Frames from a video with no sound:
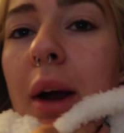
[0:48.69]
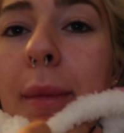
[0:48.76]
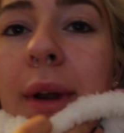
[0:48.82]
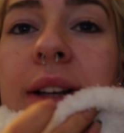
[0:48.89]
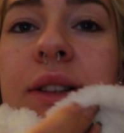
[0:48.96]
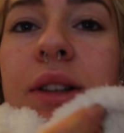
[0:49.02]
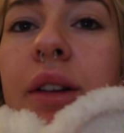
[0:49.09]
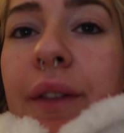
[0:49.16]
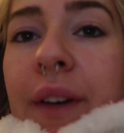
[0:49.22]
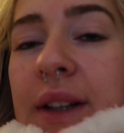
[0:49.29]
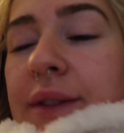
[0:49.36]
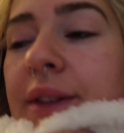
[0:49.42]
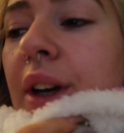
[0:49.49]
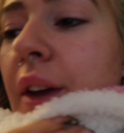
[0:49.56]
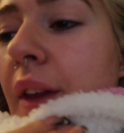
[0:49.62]
I mean, it's not the
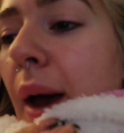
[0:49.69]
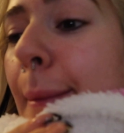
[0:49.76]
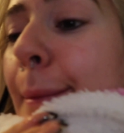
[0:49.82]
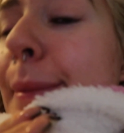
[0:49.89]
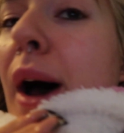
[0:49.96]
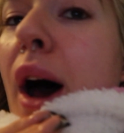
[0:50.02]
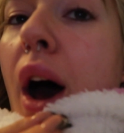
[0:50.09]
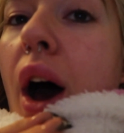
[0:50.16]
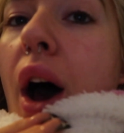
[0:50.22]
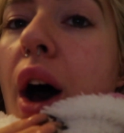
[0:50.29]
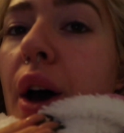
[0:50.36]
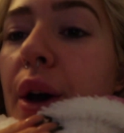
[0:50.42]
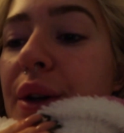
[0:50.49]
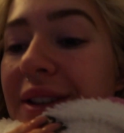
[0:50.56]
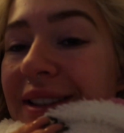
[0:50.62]
first video that I'm
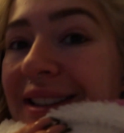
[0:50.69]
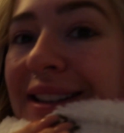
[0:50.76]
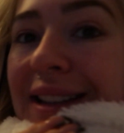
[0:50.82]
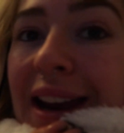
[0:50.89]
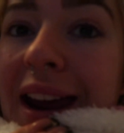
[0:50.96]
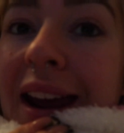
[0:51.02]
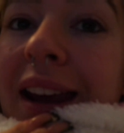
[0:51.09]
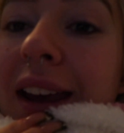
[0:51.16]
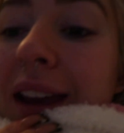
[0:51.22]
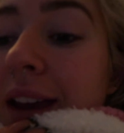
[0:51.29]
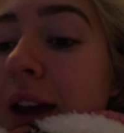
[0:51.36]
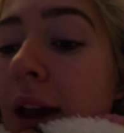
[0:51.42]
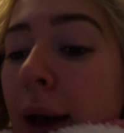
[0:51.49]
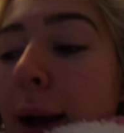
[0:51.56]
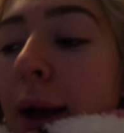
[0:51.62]
posting,
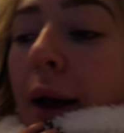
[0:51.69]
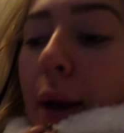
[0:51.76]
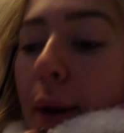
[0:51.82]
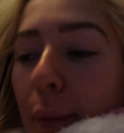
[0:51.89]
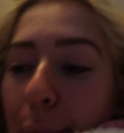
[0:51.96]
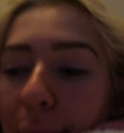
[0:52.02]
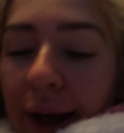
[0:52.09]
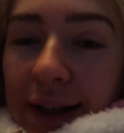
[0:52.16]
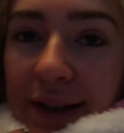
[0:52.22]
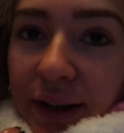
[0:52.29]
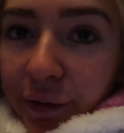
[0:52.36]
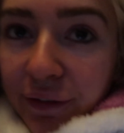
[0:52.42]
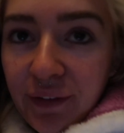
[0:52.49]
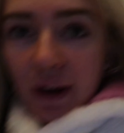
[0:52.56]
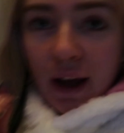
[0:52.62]
but it's
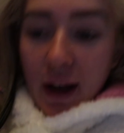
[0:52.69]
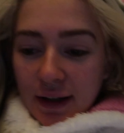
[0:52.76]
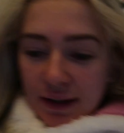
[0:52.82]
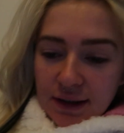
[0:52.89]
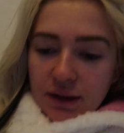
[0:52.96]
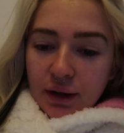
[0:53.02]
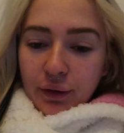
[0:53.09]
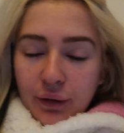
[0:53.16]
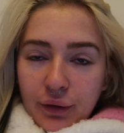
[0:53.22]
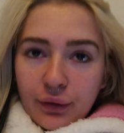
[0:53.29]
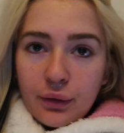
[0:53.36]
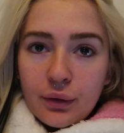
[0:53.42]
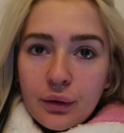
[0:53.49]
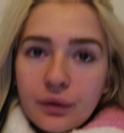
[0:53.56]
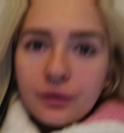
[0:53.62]
the first
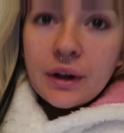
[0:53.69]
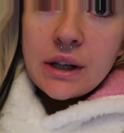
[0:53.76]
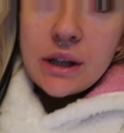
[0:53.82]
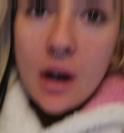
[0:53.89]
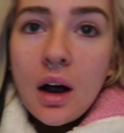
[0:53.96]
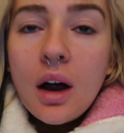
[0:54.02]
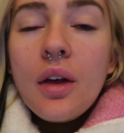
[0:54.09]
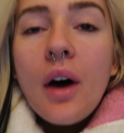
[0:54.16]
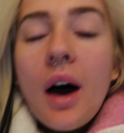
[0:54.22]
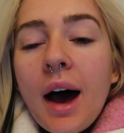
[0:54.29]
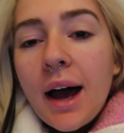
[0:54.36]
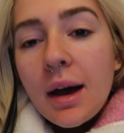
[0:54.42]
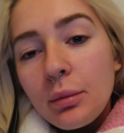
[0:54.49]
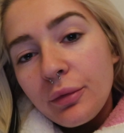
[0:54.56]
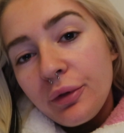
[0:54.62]
video that
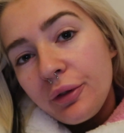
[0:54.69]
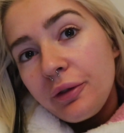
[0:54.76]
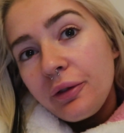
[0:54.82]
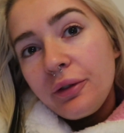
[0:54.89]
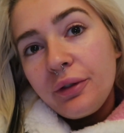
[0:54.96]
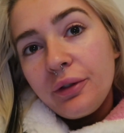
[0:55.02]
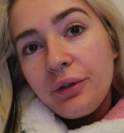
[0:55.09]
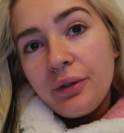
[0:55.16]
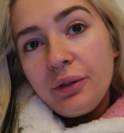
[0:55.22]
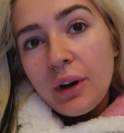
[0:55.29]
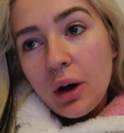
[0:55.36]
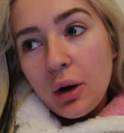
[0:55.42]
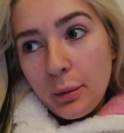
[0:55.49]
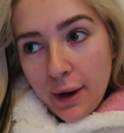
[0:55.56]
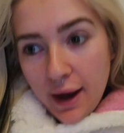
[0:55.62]
I am
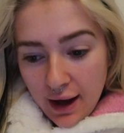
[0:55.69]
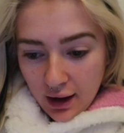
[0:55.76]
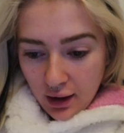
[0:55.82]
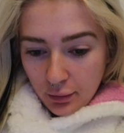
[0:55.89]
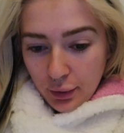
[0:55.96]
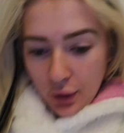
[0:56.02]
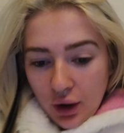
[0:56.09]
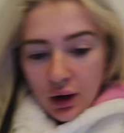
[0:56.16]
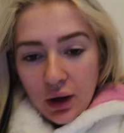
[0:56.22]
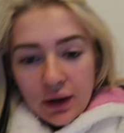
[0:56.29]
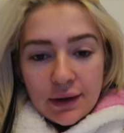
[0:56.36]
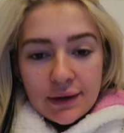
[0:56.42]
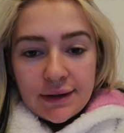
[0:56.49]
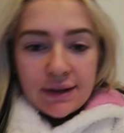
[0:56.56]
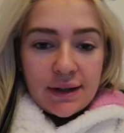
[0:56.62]
filming
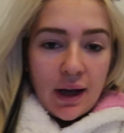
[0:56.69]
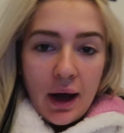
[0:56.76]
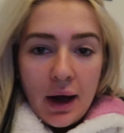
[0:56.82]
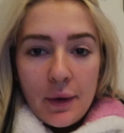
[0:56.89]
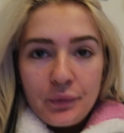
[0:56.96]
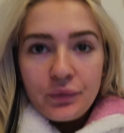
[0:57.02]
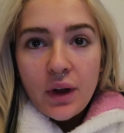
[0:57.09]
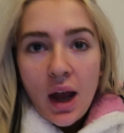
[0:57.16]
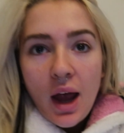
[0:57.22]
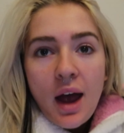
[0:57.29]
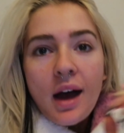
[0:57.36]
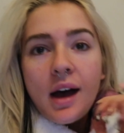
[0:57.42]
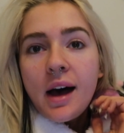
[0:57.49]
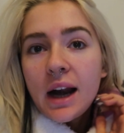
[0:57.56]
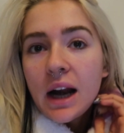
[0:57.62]
because yeah
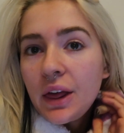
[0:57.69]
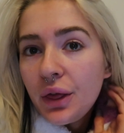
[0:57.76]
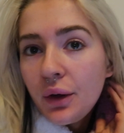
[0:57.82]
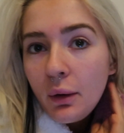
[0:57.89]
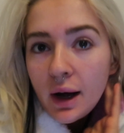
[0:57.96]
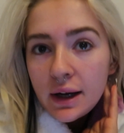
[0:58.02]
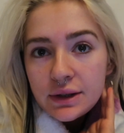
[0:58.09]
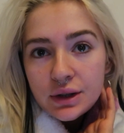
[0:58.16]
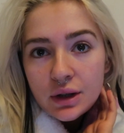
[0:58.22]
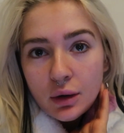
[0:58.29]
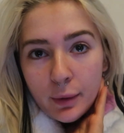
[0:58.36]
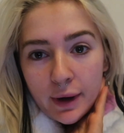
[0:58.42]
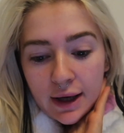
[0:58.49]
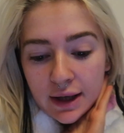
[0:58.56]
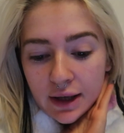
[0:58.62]
I thought I'd do a
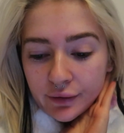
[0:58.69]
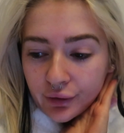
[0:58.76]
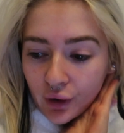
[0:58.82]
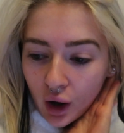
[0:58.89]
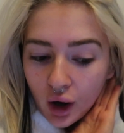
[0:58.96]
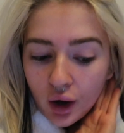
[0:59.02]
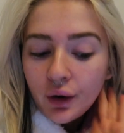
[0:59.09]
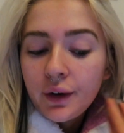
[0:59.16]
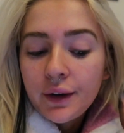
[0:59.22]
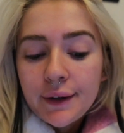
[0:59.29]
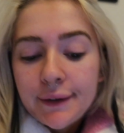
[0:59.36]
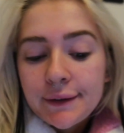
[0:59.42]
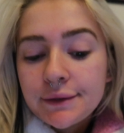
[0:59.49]
weekly vlog